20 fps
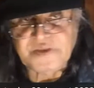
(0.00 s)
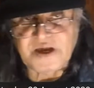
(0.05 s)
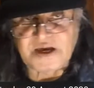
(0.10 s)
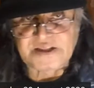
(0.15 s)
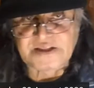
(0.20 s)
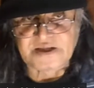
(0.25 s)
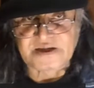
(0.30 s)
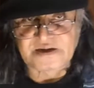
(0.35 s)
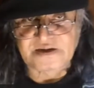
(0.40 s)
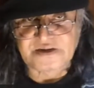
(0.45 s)

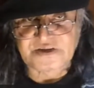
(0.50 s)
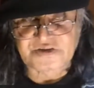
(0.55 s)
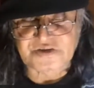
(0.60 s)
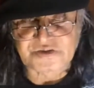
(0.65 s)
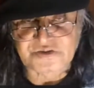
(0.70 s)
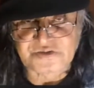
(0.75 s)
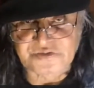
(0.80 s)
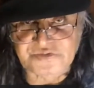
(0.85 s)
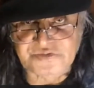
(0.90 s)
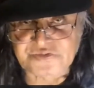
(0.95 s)
other
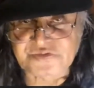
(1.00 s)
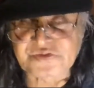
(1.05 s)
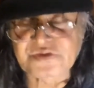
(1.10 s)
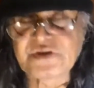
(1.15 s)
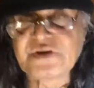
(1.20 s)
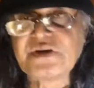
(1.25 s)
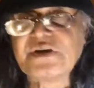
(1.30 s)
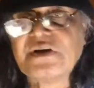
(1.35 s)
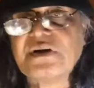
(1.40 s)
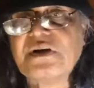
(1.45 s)

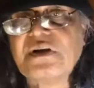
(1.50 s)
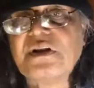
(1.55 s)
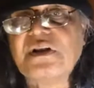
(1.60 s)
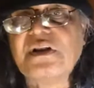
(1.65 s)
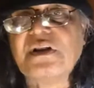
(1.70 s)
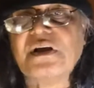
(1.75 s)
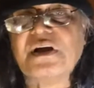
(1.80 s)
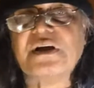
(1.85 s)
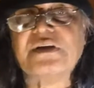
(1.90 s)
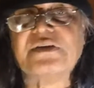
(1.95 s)
issues
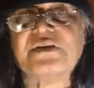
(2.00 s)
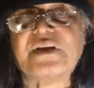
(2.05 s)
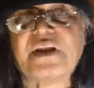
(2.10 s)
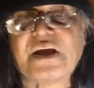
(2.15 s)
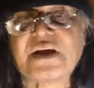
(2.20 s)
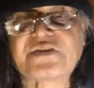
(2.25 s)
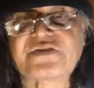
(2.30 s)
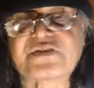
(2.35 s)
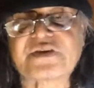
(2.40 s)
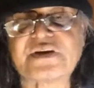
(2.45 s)
in the
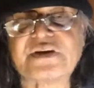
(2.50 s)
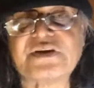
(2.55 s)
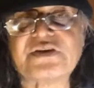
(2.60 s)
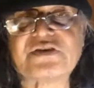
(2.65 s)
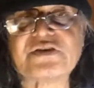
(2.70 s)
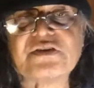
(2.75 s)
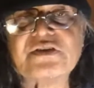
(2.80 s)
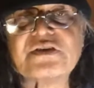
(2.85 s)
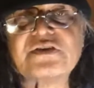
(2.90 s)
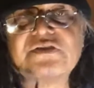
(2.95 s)
next
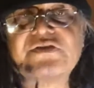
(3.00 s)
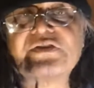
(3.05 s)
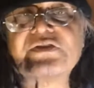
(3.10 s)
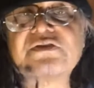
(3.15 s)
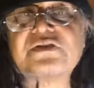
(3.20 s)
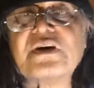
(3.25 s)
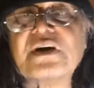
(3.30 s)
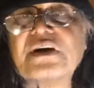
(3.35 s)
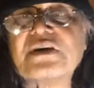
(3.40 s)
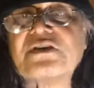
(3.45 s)
edition. This is
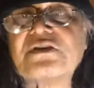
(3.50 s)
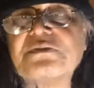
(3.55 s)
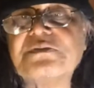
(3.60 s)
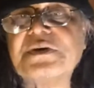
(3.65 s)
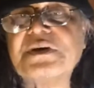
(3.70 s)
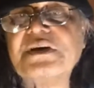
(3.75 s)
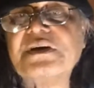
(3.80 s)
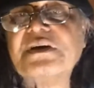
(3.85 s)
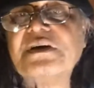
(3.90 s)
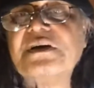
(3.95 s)
going to
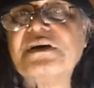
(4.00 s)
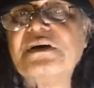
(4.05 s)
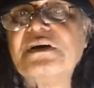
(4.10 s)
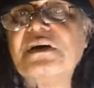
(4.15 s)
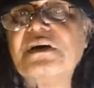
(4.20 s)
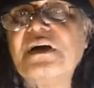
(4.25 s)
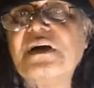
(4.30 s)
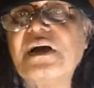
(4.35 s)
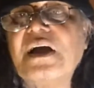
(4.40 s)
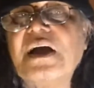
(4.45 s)
be
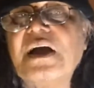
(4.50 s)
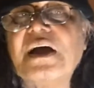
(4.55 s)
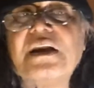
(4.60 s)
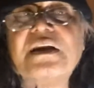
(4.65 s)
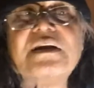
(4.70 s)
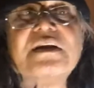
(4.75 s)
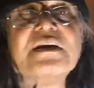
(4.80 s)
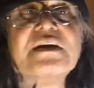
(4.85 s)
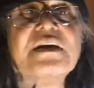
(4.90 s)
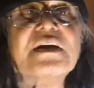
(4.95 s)

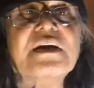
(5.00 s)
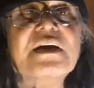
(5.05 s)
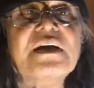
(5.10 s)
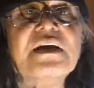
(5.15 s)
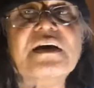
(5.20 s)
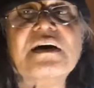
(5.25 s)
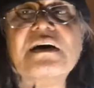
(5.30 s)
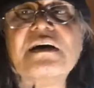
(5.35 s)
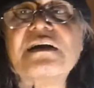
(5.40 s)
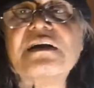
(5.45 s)
ending
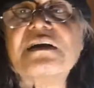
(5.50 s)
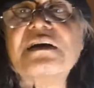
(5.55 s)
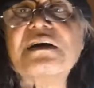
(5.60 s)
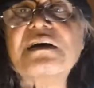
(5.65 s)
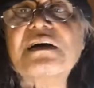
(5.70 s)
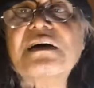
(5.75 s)
here